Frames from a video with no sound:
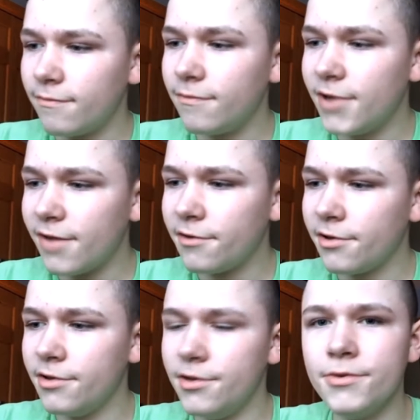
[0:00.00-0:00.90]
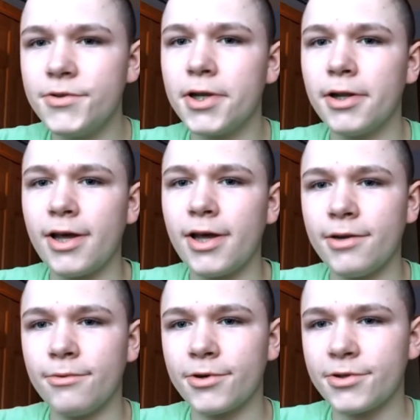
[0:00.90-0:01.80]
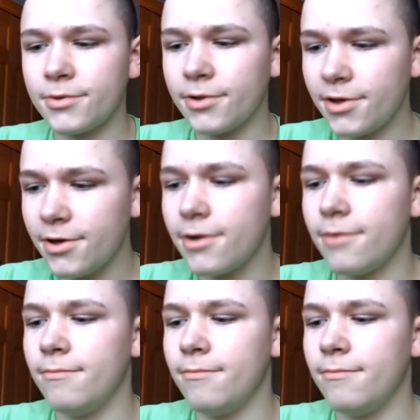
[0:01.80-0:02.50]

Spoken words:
definitely used it a lot and it works really good.